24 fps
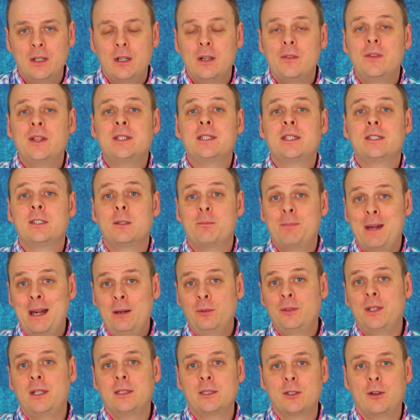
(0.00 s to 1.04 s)
This is the
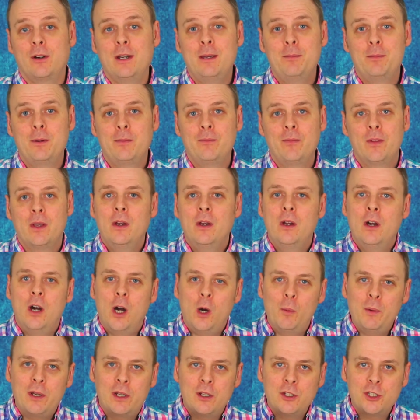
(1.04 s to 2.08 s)
bounded type, or
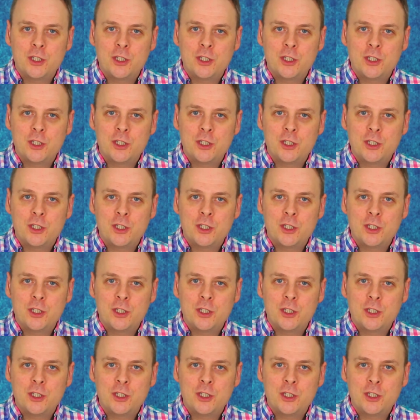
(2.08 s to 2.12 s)
we can